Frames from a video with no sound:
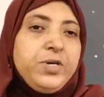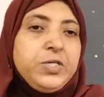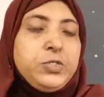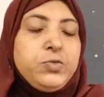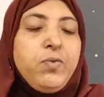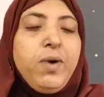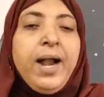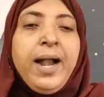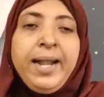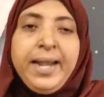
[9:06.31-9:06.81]

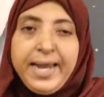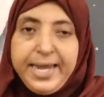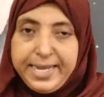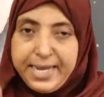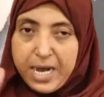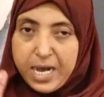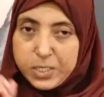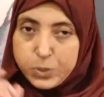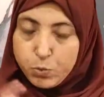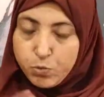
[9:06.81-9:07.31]
First one,
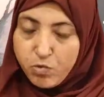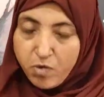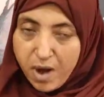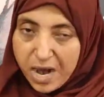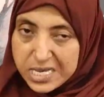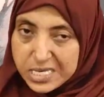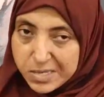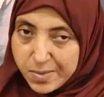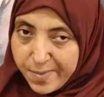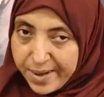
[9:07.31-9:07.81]
it has
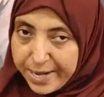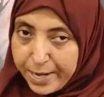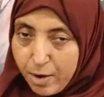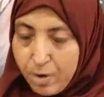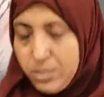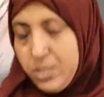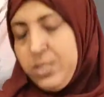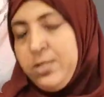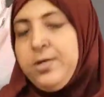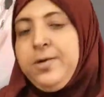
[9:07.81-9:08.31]
vast
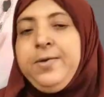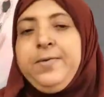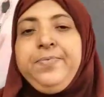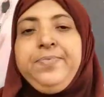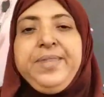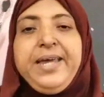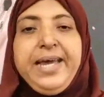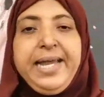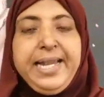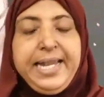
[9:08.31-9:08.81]
meadows,
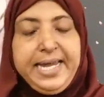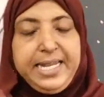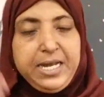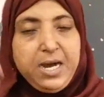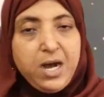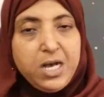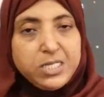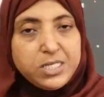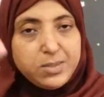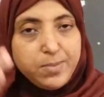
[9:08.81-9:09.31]
then
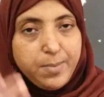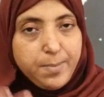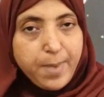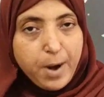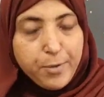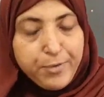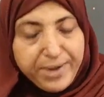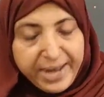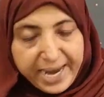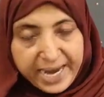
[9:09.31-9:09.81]
it has
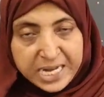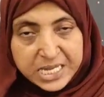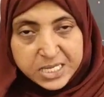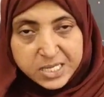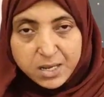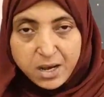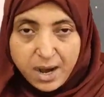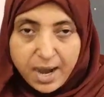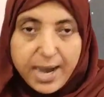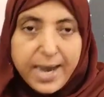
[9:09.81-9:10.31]
mountains,
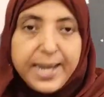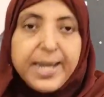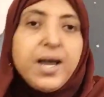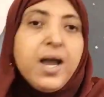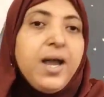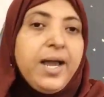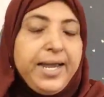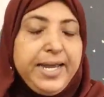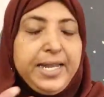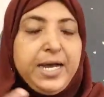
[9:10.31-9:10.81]

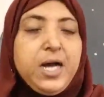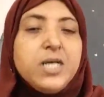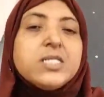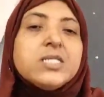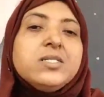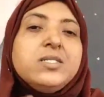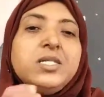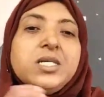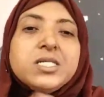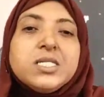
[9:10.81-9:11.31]
and it
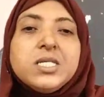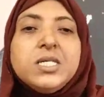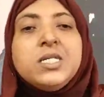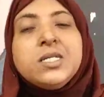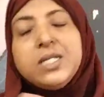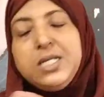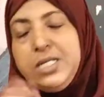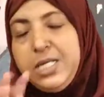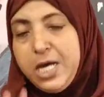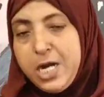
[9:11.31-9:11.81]
has
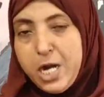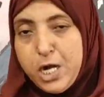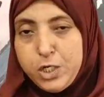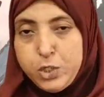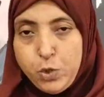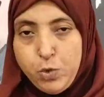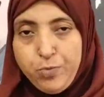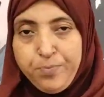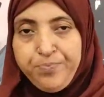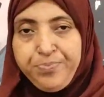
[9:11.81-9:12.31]
desert region
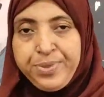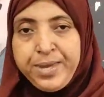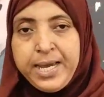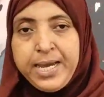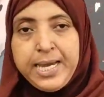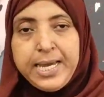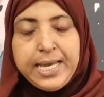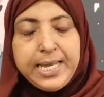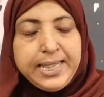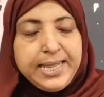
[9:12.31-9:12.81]
also.
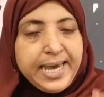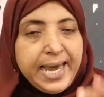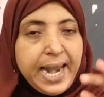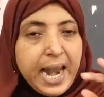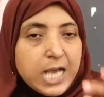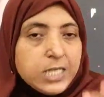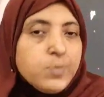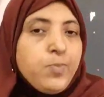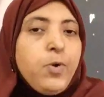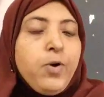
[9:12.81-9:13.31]

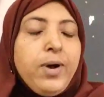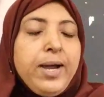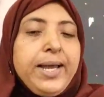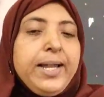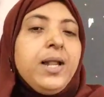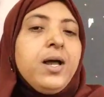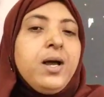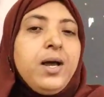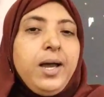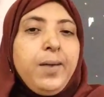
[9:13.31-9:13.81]
Then next
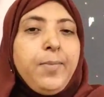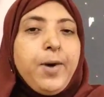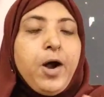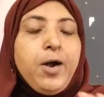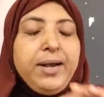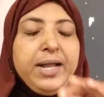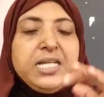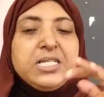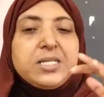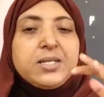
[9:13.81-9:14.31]
point
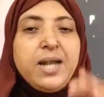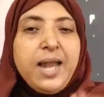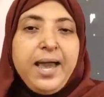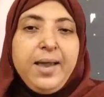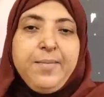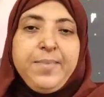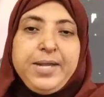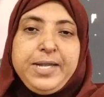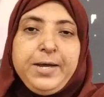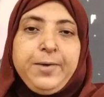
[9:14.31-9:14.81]
about its
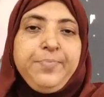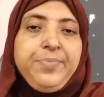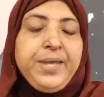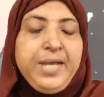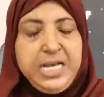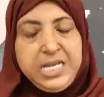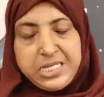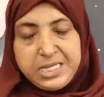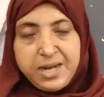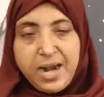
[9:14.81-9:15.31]
climate.
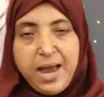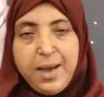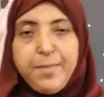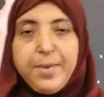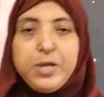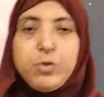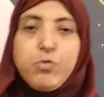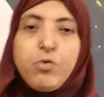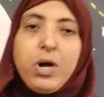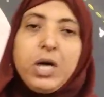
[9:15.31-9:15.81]
Its
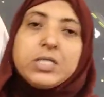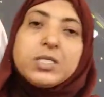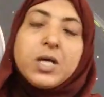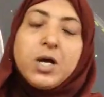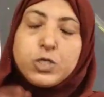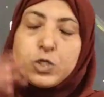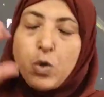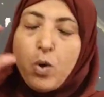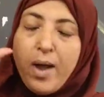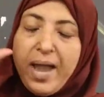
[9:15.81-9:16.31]
climate was
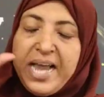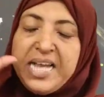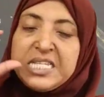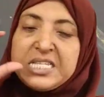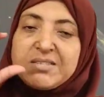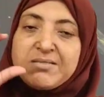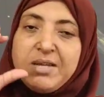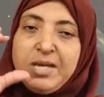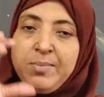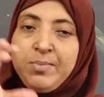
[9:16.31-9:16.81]
so
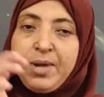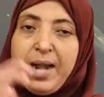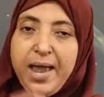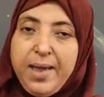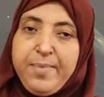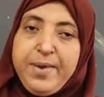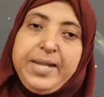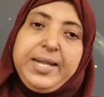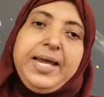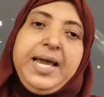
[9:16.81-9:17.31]
extreme
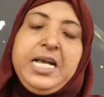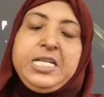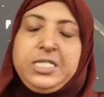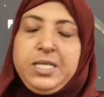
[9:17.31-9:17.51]
climate.